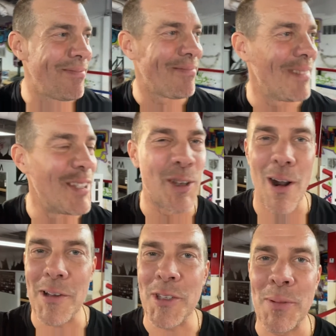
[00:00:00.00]
is
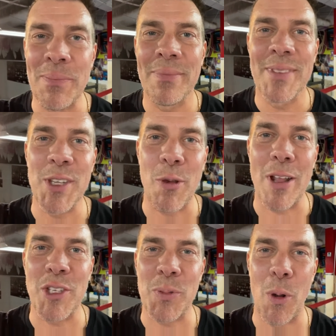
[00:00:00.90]
awesome. It's the
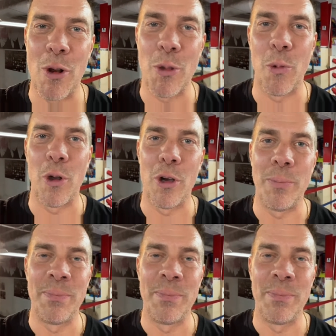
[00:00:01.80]
greatest sport in the world.